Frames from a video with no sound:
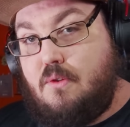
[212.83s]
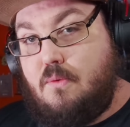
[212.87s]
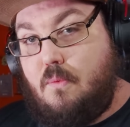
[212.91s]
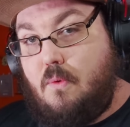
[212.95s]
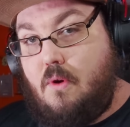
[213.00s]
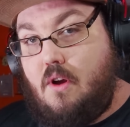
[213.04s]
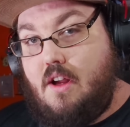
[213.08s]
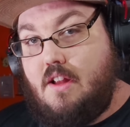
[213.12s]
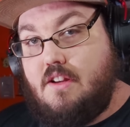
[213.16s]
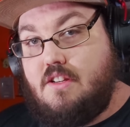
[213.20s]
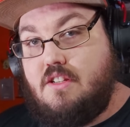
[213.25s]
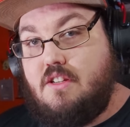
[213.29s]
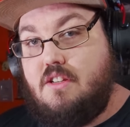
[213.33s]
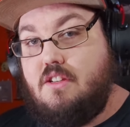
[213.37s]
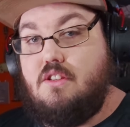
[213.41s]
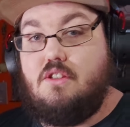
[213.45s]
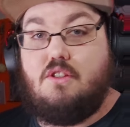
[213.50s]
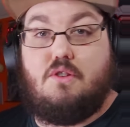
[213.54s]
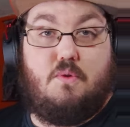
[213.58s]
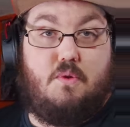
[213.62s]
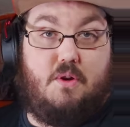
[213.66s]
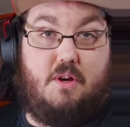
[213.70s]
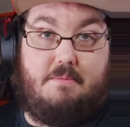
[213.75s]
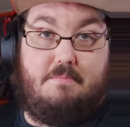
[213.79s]
watch, it's
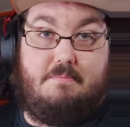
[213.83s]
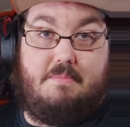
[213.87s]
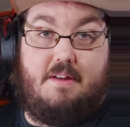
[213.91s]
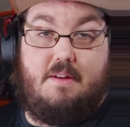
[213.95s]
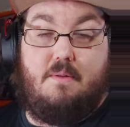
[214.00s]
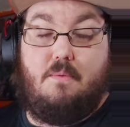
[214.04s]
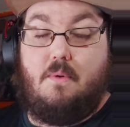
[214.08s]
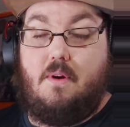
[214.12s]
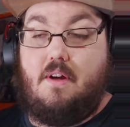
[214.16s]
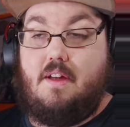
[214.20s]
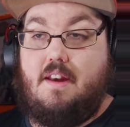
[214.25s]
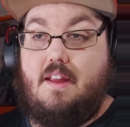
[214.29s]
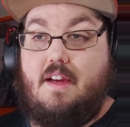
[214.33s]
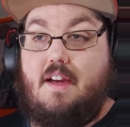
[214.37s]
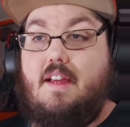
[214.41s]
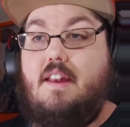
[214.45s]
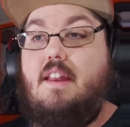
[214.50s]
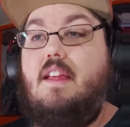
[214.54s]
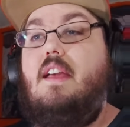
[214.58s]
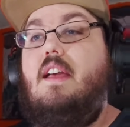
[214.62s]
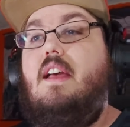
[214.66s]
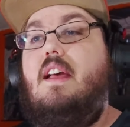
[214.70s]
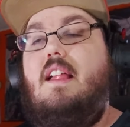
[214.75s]
creepy, whatnot,